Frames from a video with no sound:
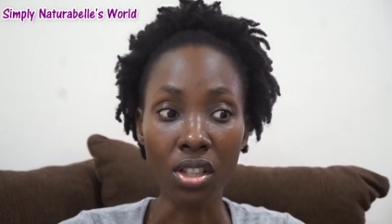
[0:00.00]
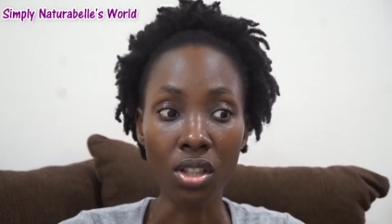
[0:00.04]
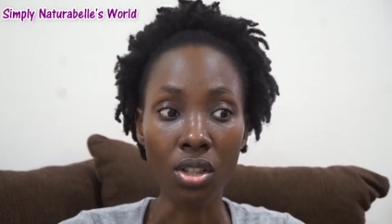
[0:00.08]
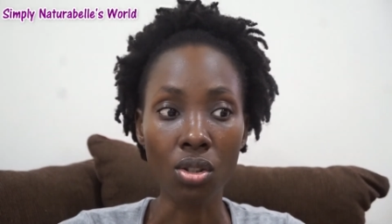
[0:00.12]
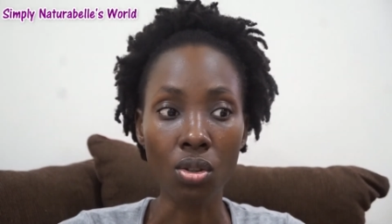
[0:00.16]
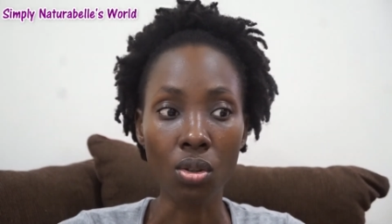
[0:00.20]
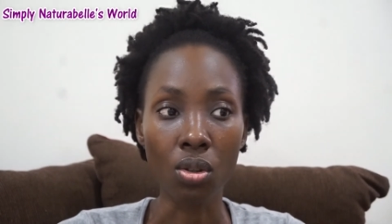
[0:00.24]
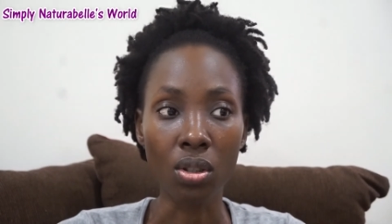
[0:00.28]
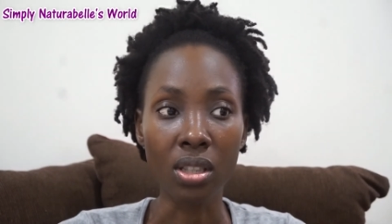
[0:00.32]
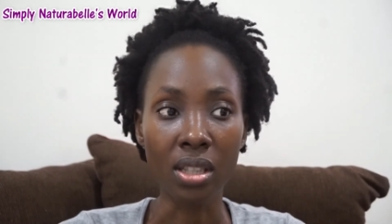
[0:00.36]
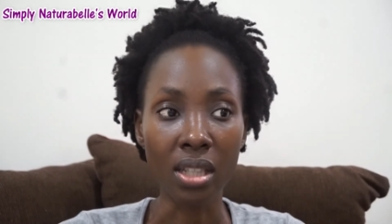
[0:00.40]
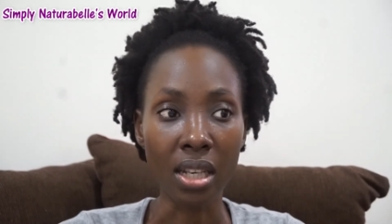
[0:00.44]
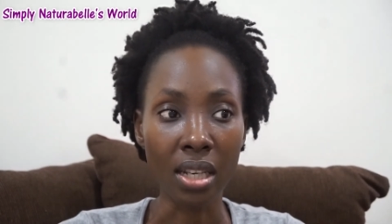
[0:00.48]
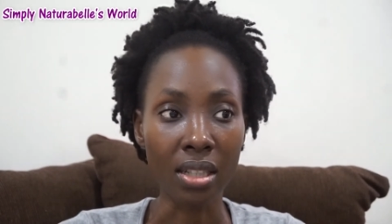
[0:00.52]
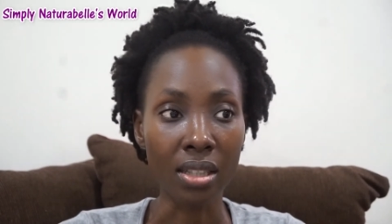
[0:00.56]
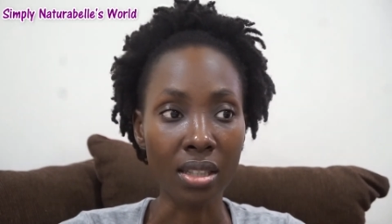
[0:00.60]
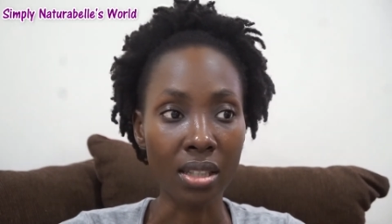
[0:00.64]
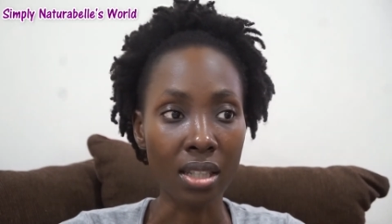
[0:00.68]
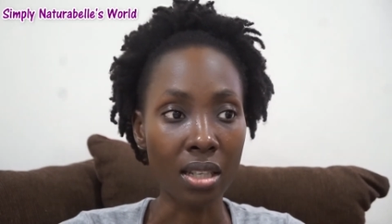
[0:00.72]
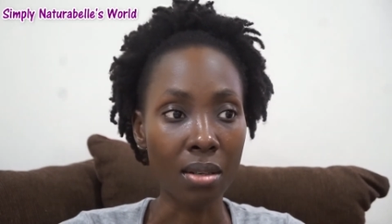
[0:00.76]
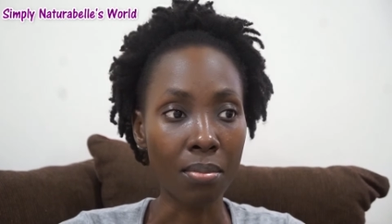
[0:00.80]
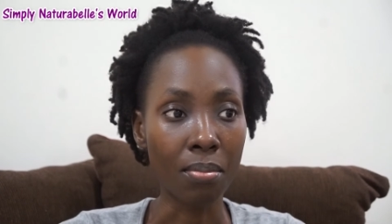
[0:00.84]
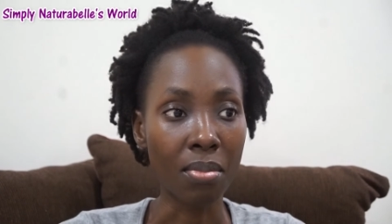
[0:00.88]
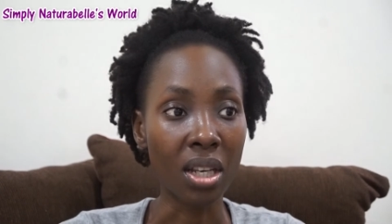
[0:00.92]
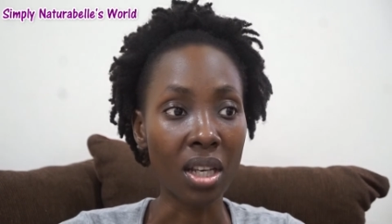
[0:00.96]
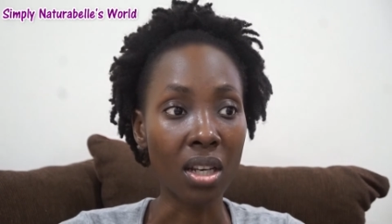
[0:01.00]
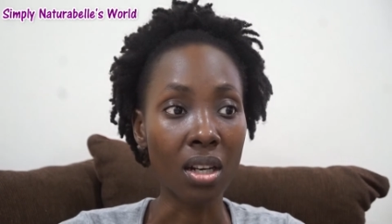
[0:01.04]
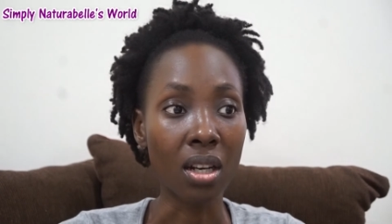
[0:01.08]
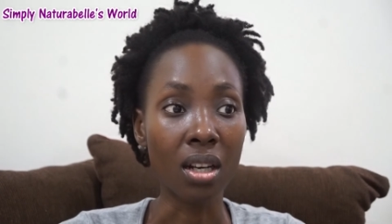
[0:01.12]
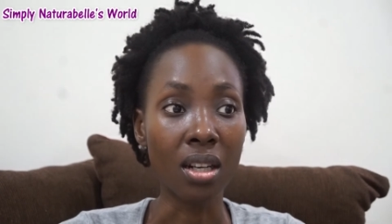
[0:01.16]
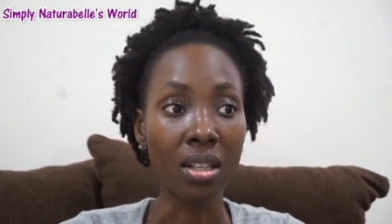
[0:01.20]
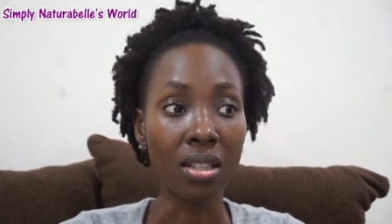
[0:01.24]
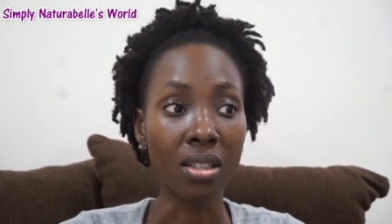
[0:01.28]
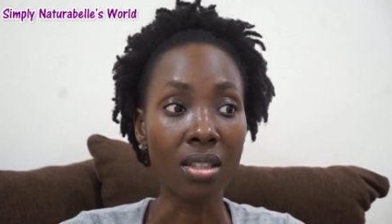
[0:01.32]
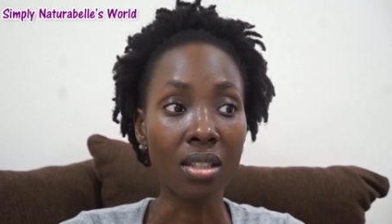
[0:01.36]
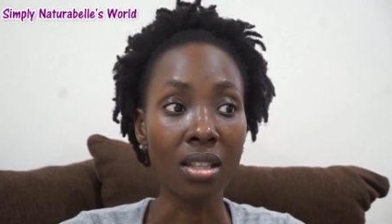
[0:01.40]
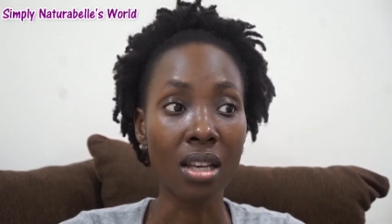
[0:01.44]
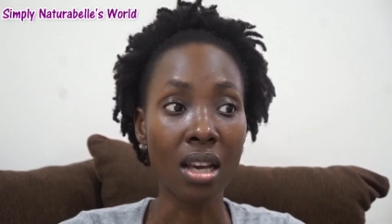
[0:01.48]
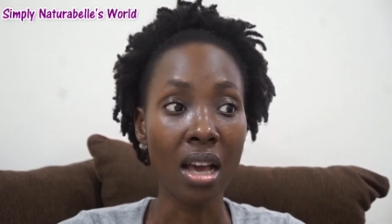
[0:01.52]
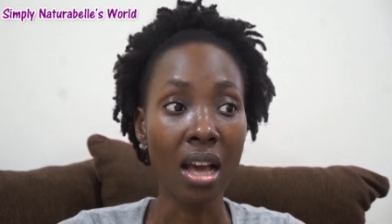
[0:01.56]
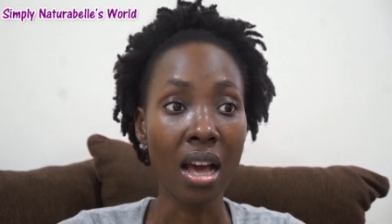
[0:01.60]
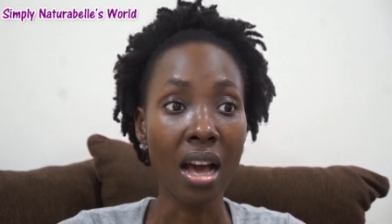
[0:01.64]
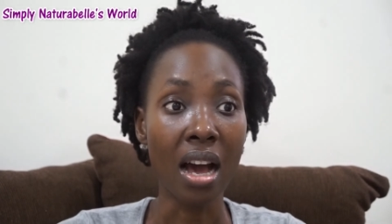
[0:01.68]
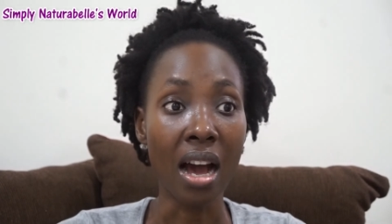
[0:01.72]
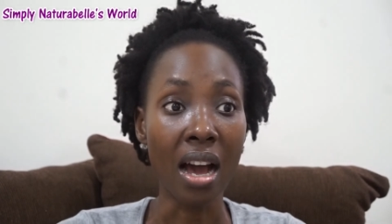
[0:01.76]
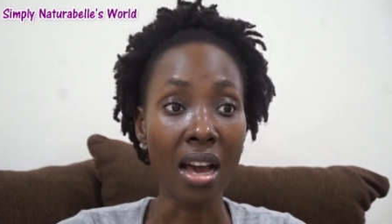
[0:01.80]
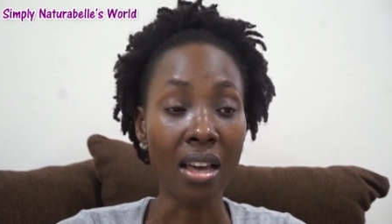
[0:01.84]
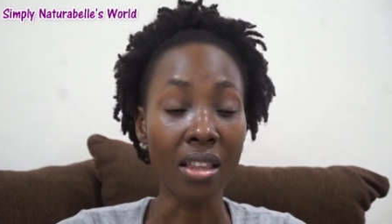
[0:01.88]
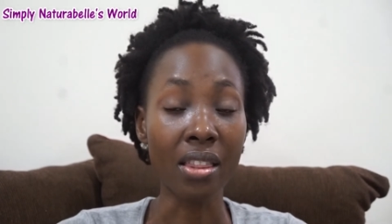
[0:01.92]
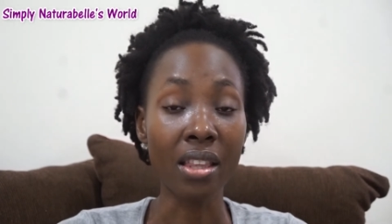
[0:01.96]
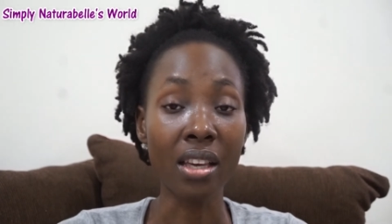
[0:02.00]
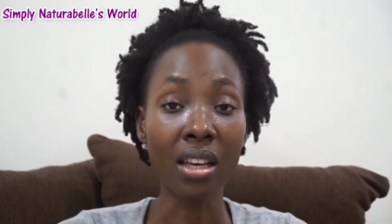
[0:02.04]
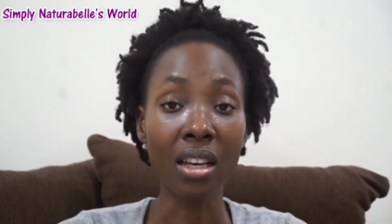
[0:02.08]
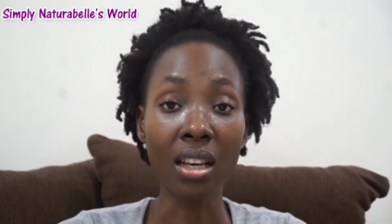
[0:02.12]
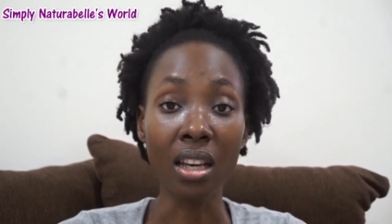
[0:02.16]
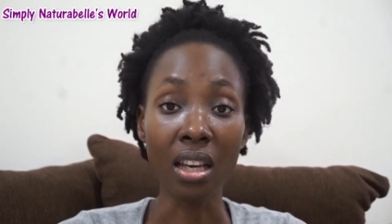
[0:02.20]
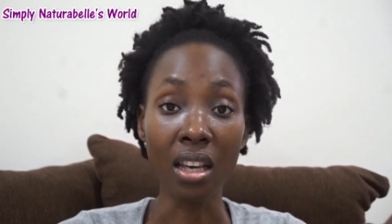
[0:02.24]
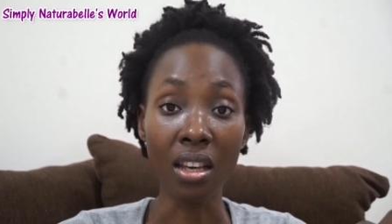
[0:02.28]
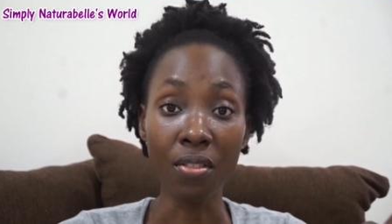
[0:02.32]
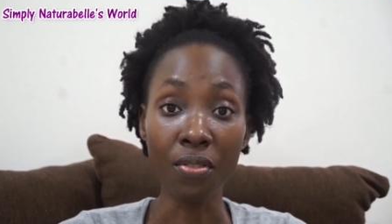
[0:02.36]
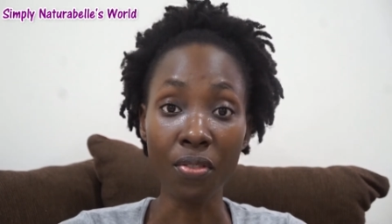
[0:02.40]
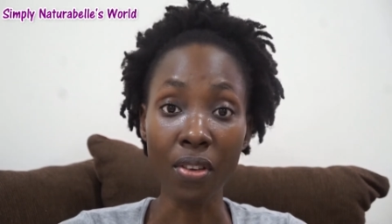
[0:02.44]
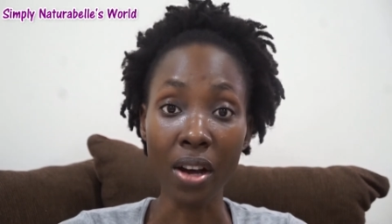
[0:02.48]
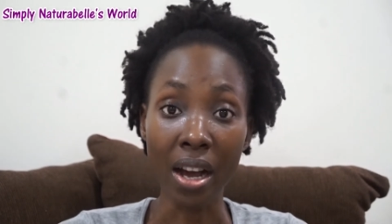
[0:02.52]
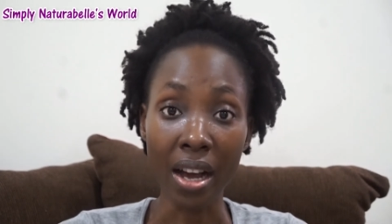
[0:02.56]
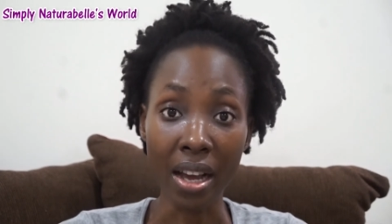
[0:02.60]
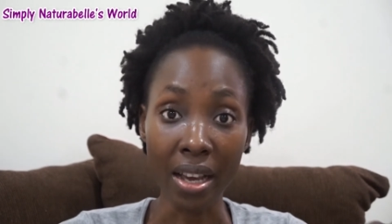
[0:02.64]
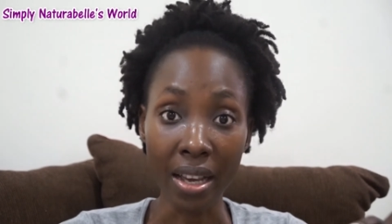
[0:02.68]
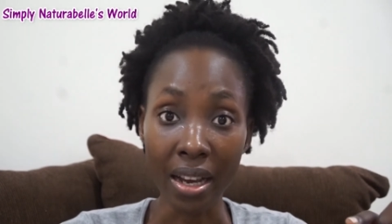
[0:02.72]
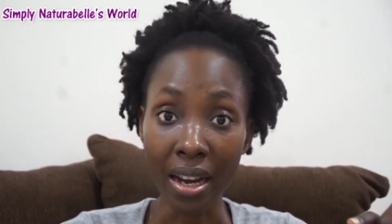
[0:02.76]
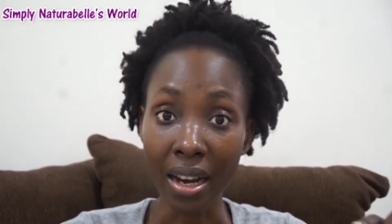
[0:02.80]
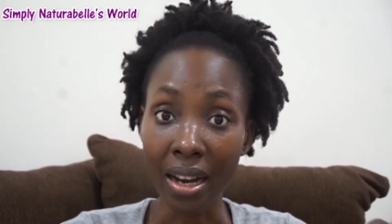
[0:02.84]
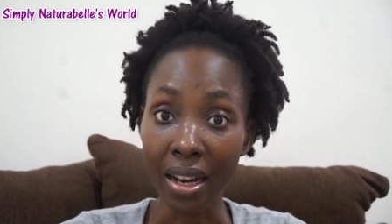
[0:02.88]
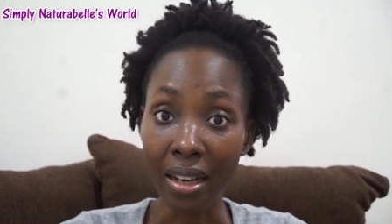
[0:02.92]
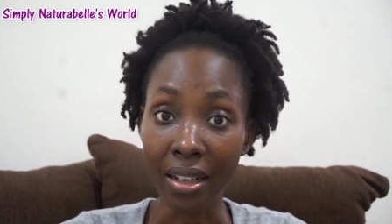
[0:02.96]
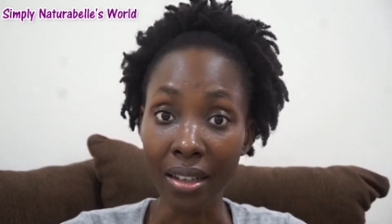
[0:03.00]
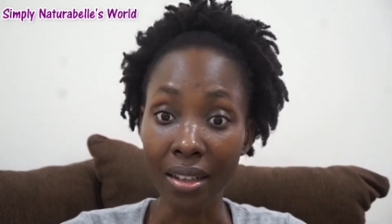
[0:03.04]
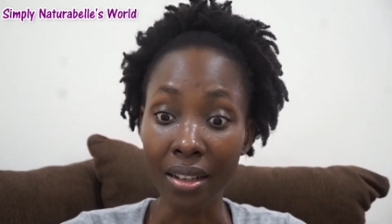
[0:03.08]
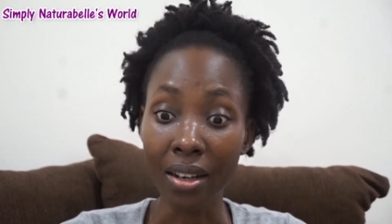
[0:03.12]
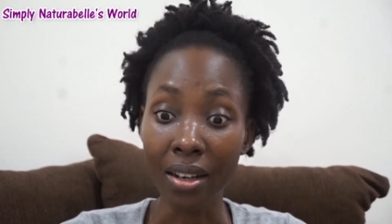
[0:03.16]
store texting because I think if I had